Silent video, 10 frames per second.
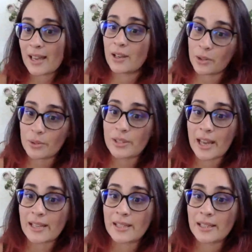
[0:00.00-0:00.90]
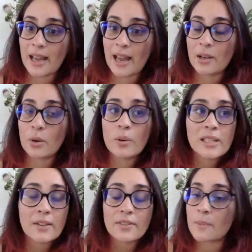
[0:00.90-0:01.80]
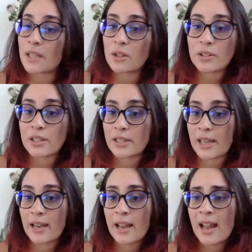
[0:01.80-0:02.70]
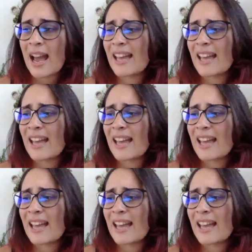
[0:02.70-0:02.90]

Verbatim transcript: and enthusiastic and always have something good to say.